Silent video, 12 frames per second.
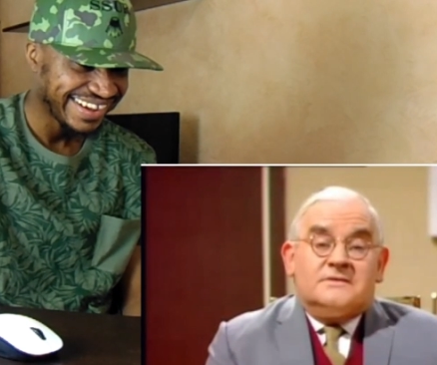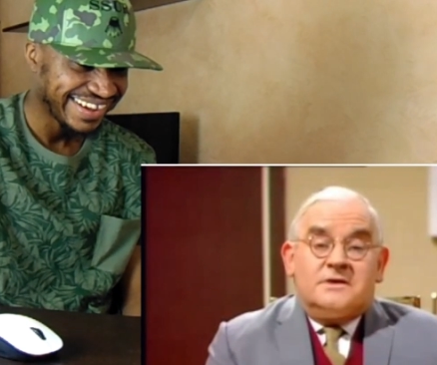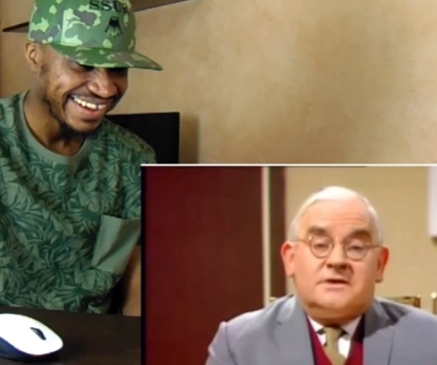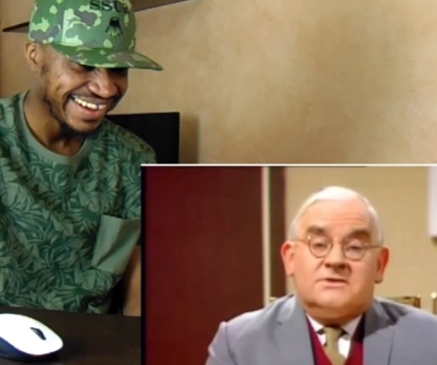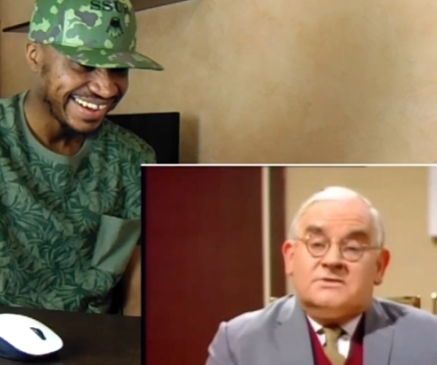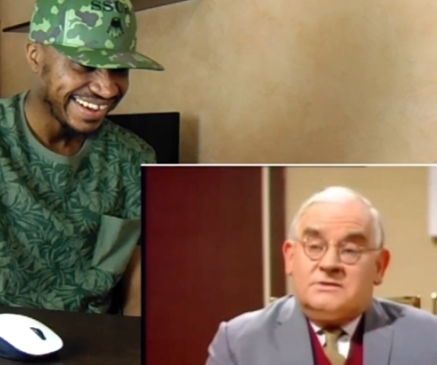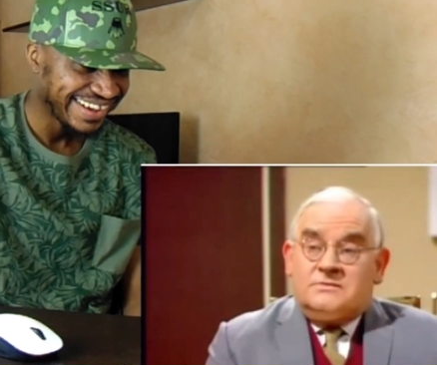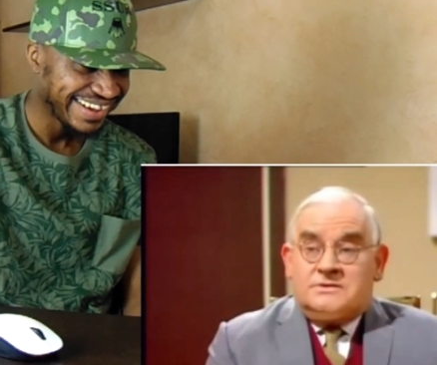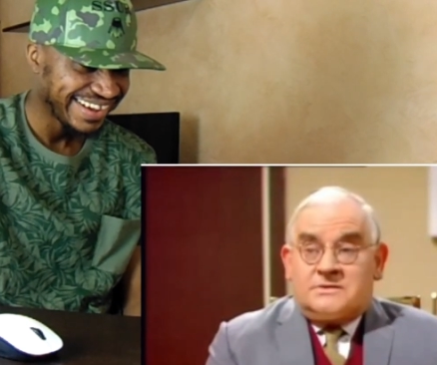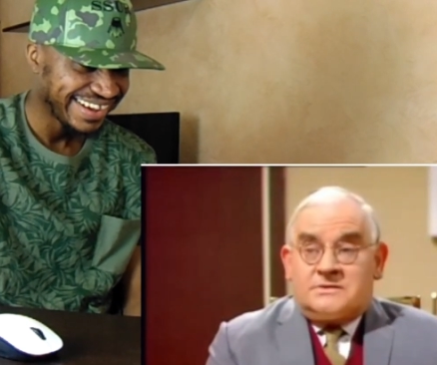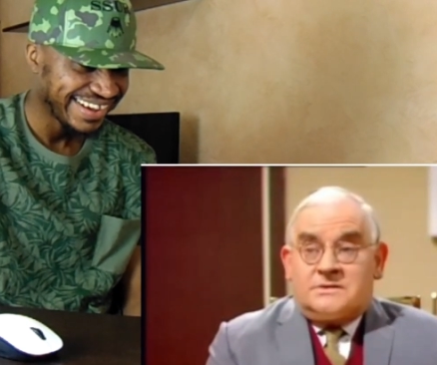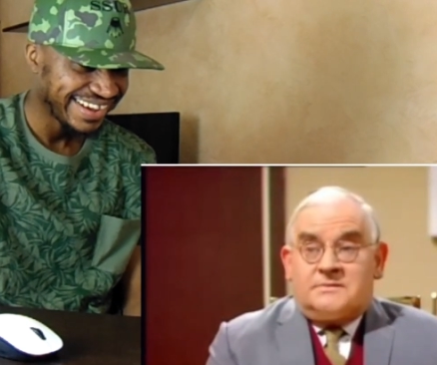Speaker 1: so mind you, she
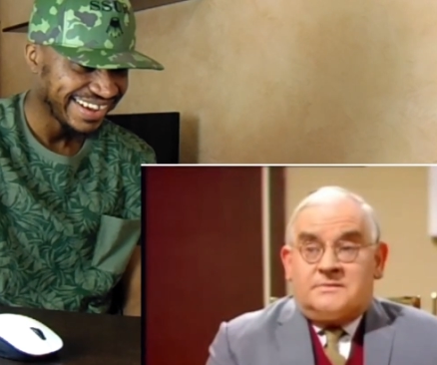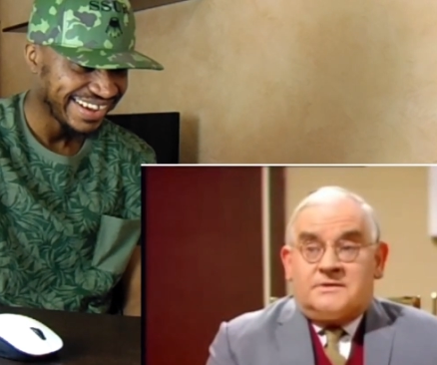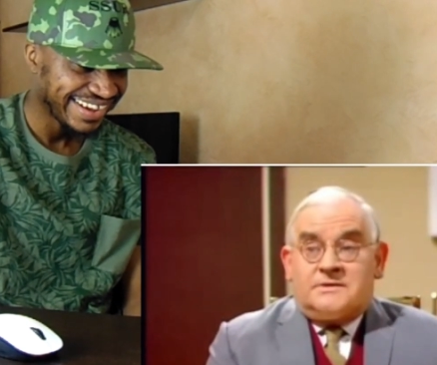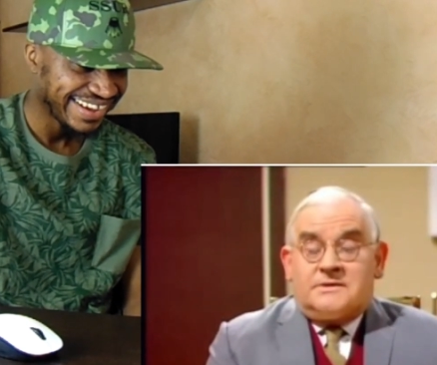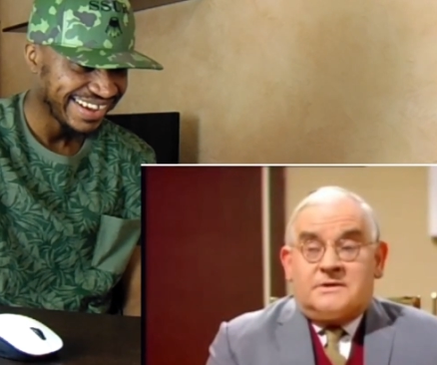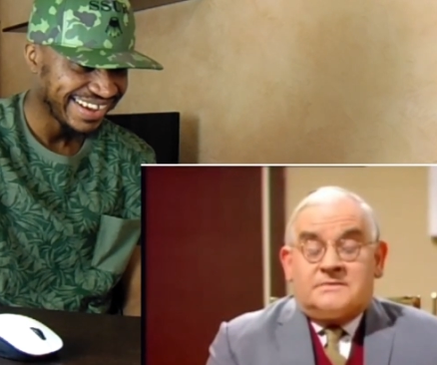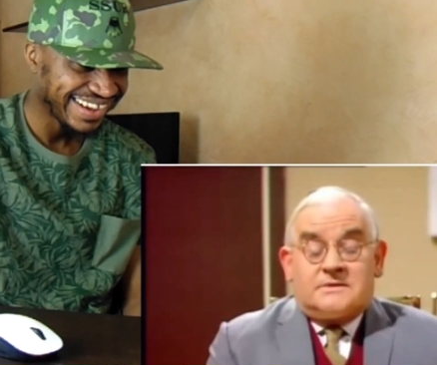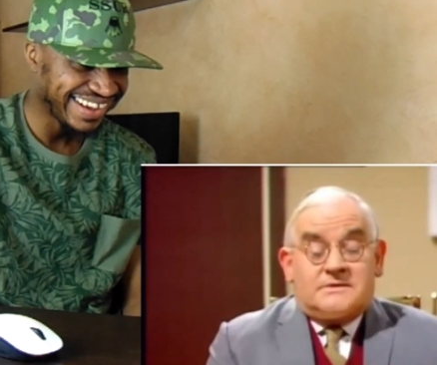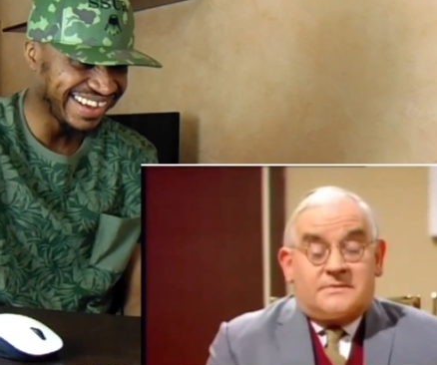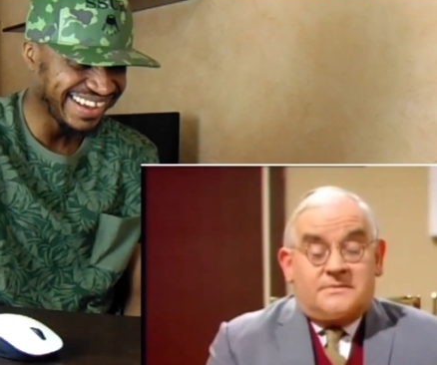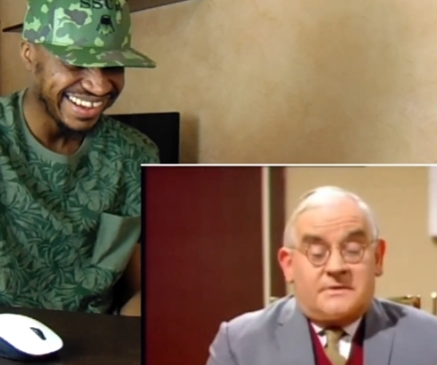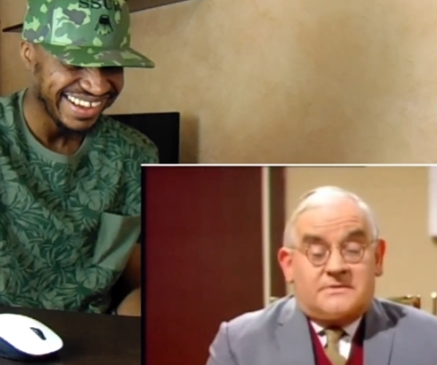was asleep at the time,
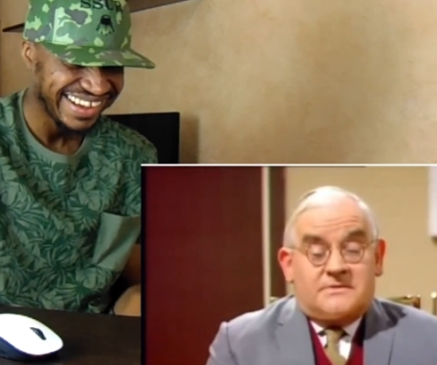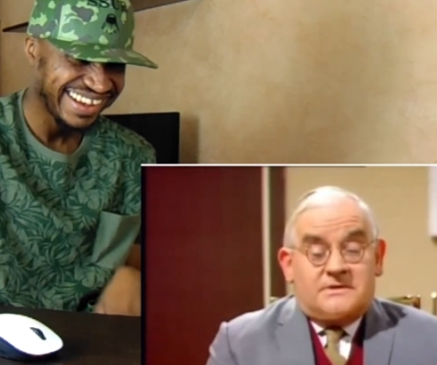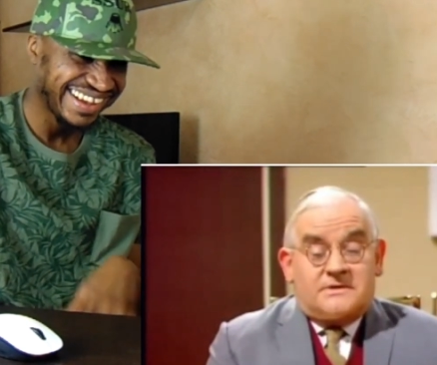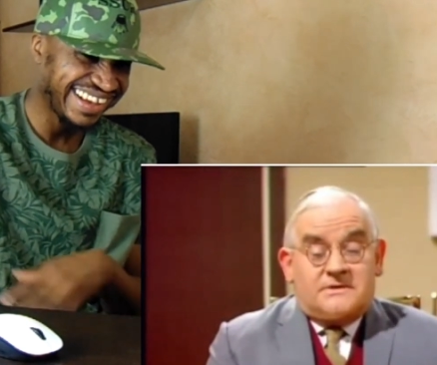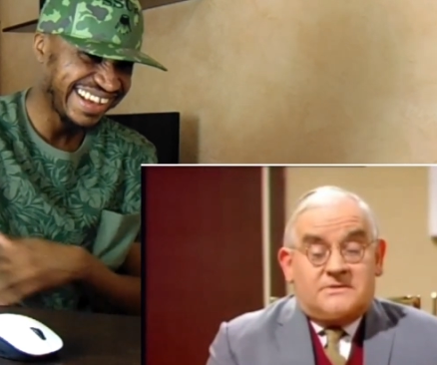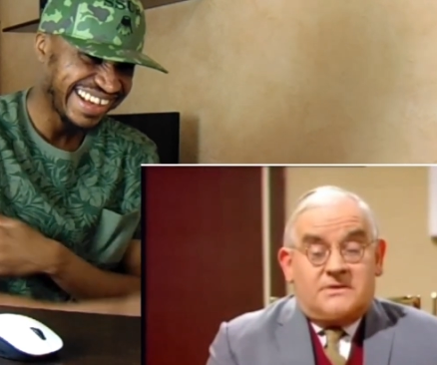so I suppose that's